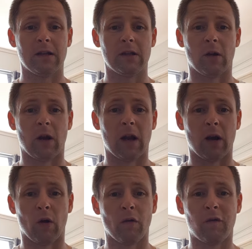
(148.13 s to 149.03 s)
you know, a
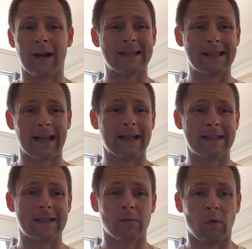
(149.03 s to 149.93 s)
low fat
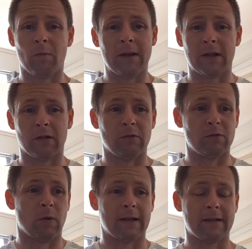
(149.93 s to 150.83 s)
diet won't make you
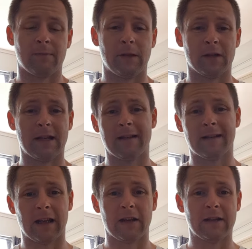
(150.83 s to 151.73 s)
lose weight because end of
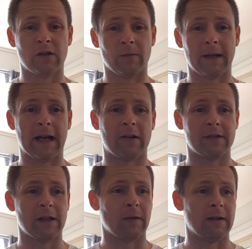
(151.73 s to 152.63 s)
the day, you're eating too many calories
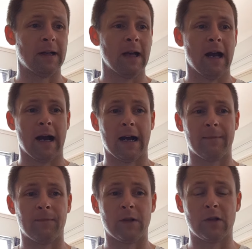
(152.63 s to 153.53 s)
anyway.
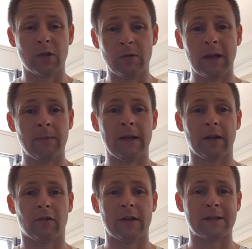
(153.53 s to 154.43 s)
Um, you do need
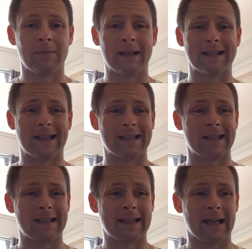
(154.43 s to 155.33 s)
omega 3s and omega 6s
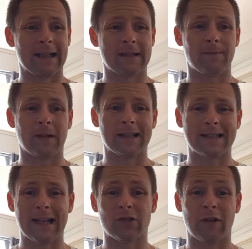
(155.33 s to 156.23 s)
in your diet.
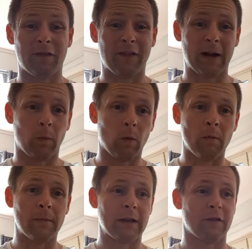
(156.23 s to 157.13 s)
Saturated fat
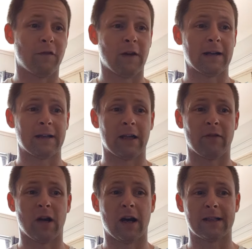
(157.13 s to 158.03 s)
won't make you fat and
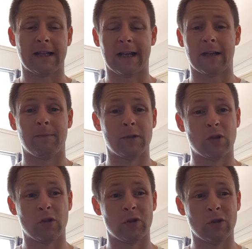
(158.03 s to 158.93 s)
give you a heart attack,
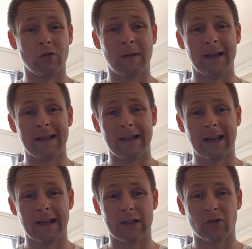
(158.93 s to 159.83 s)
but too many
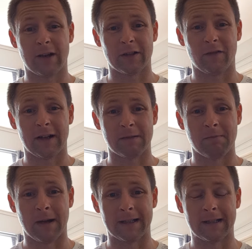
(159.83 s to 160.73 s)
uh, trans fats
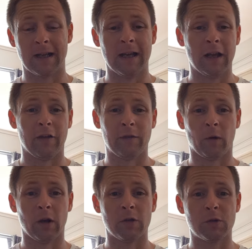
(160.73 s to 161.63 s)
might. If you
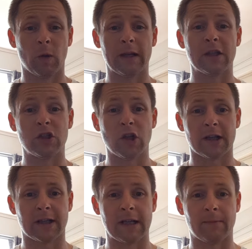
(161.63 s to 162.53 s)
want to lose weight,
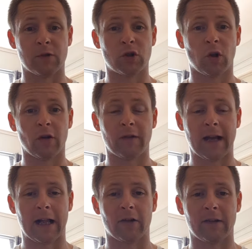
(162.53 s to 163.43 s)
just keep control of your
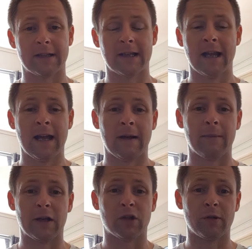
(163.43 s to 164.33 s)
calories.
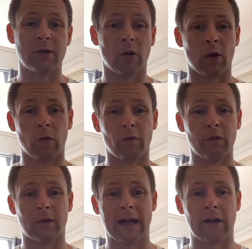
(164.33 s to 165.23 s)
Make sure you don't go over
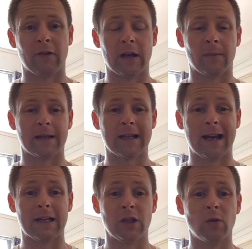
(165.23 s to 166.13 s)
your calorie limit,
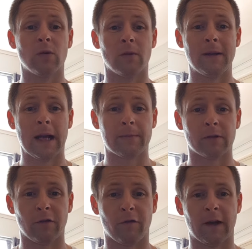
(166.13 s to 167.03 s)
and you will be
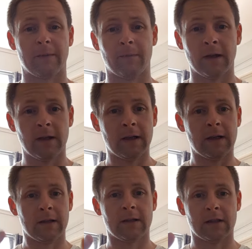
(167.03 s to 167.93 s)
absolutely fine.
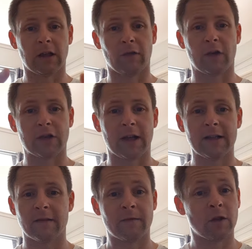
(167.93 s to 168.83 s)
Start fresh,
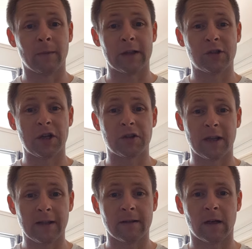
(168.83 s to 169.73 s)
guys. If you don't make a change
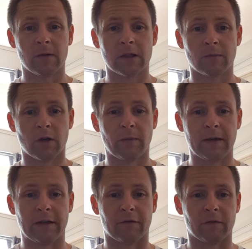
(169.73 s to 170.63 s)
today, how will tomorrow
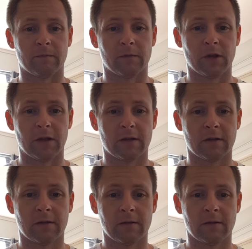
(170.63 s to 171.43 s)
bring you different? Cheers.